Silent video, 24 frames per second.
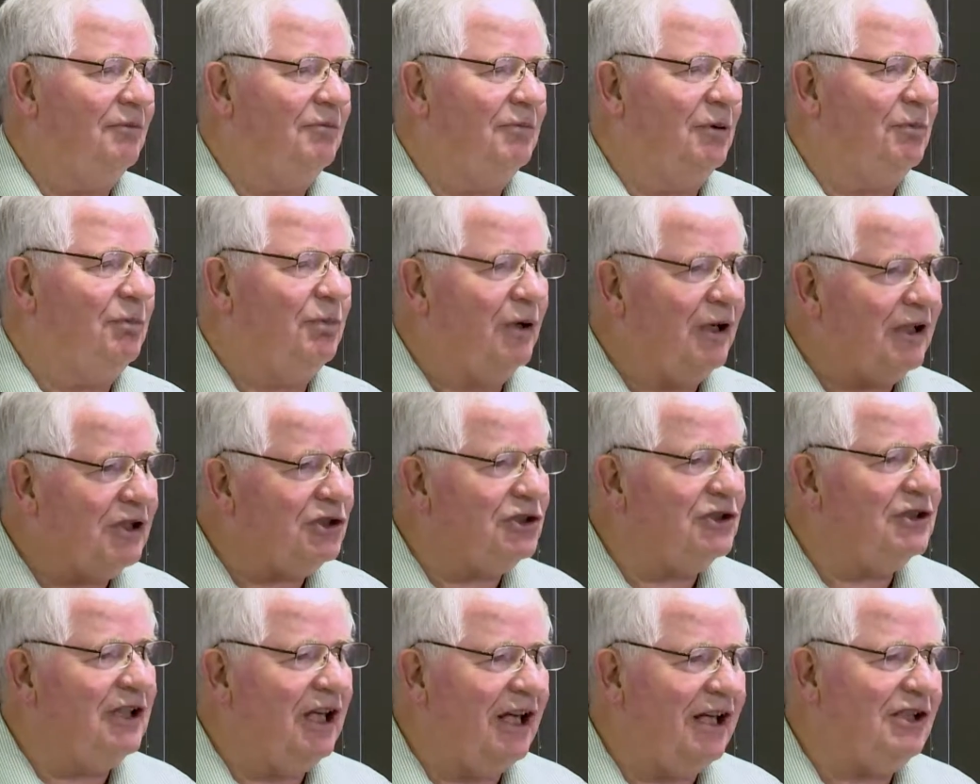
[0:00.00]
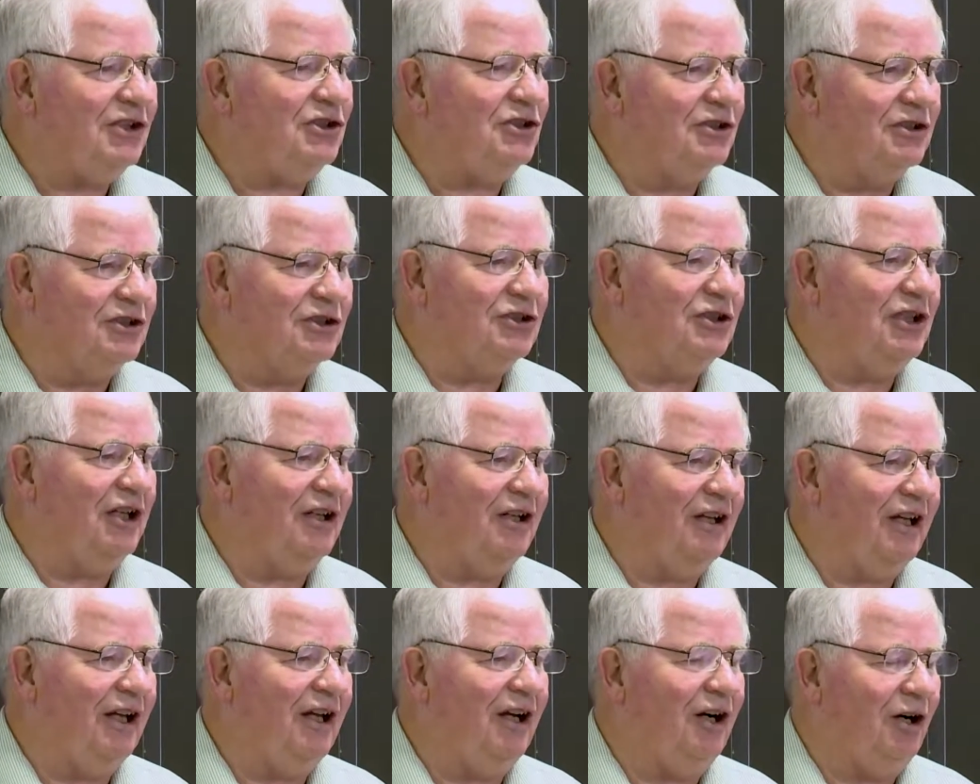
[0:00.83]
But presentation is
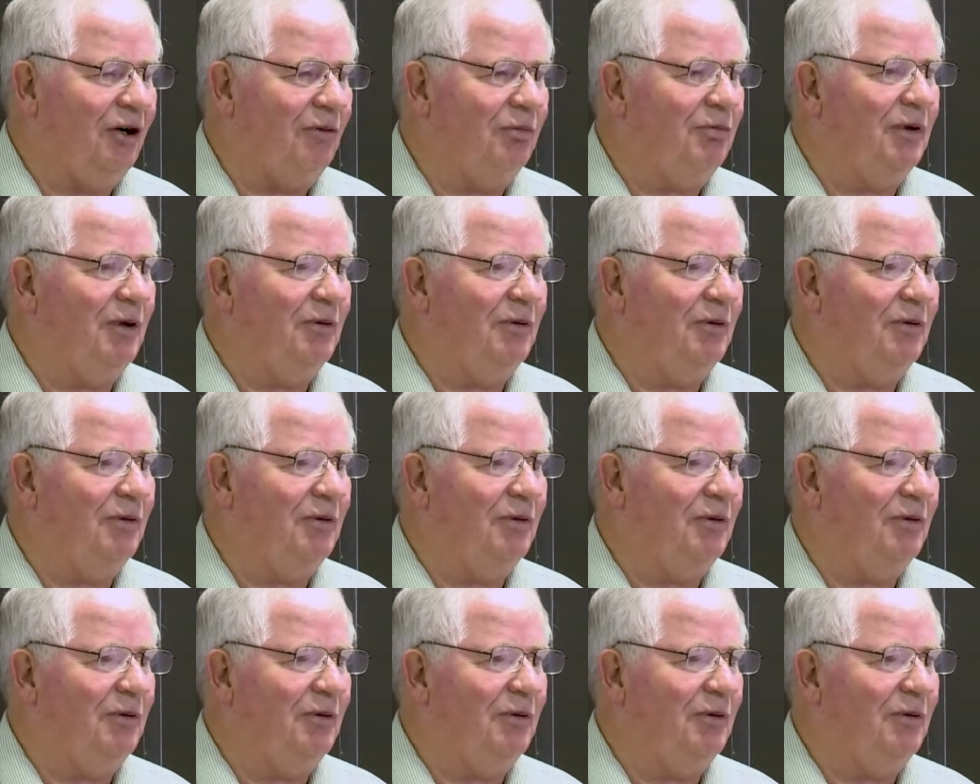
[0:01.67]
there to help.